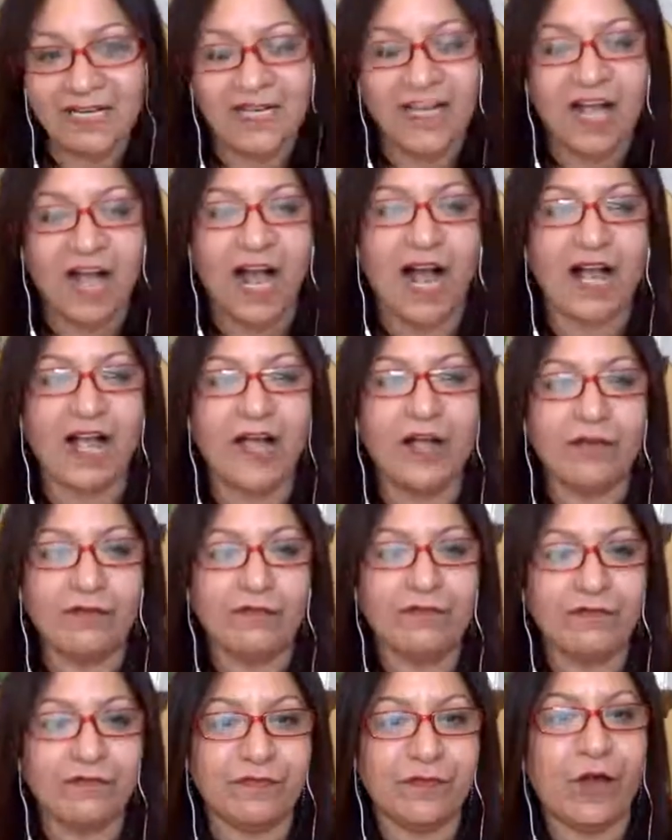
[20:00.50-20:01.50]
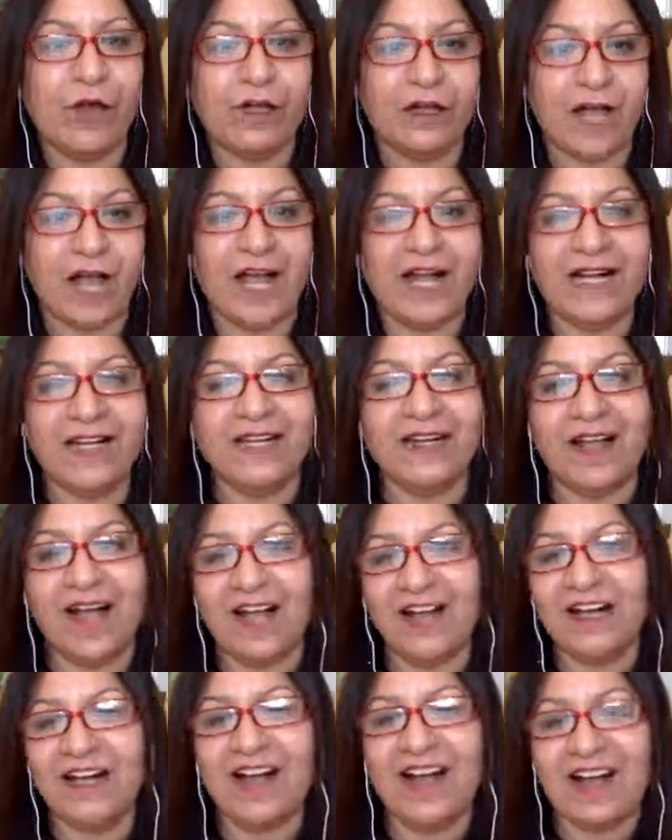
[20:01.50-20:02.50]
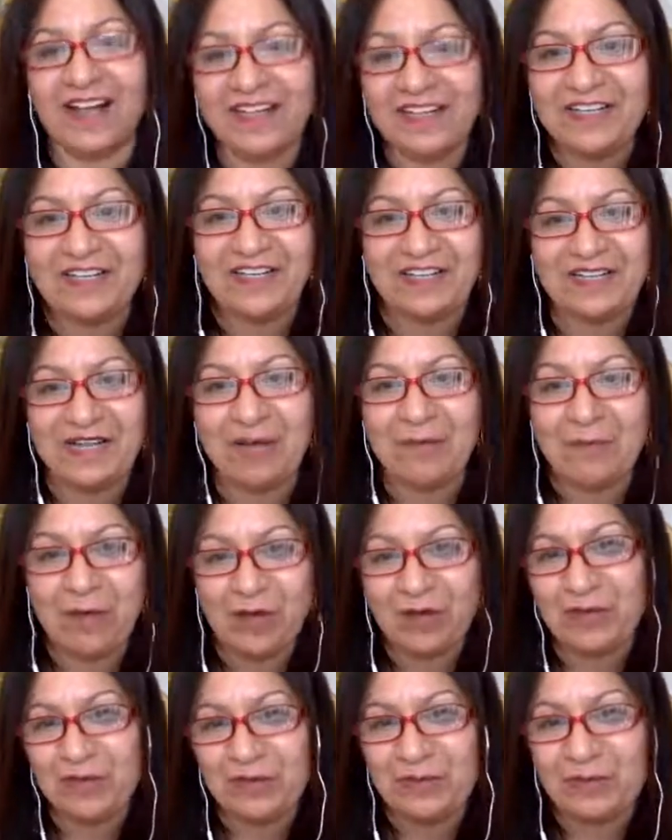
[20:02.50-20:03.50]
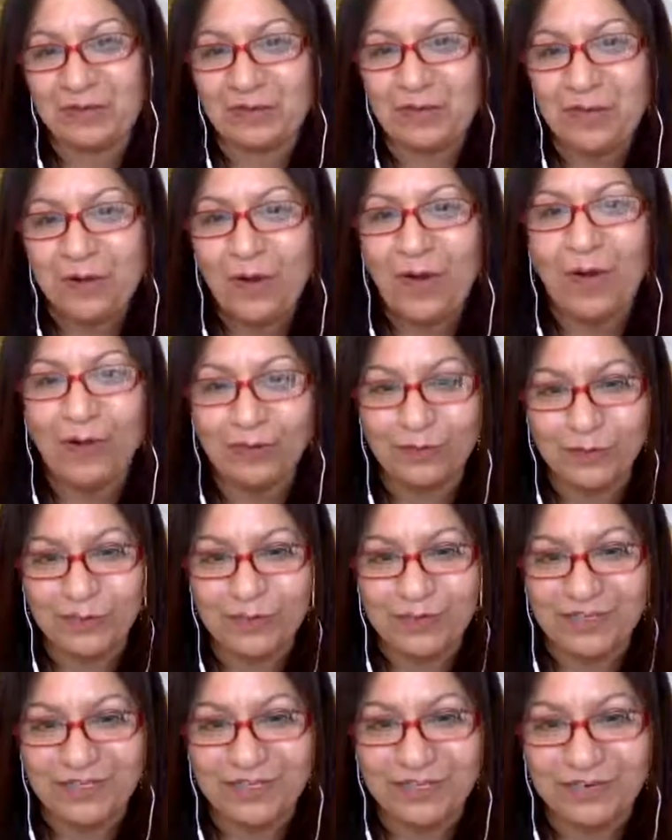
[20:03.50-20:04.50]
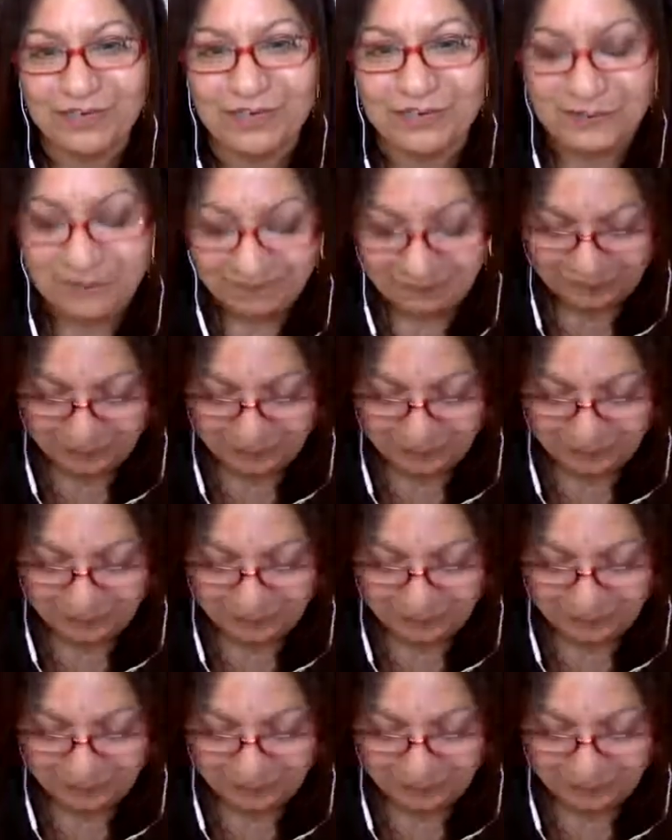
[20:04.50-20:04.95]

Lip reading: I have thought I'm unkindly about you all those years.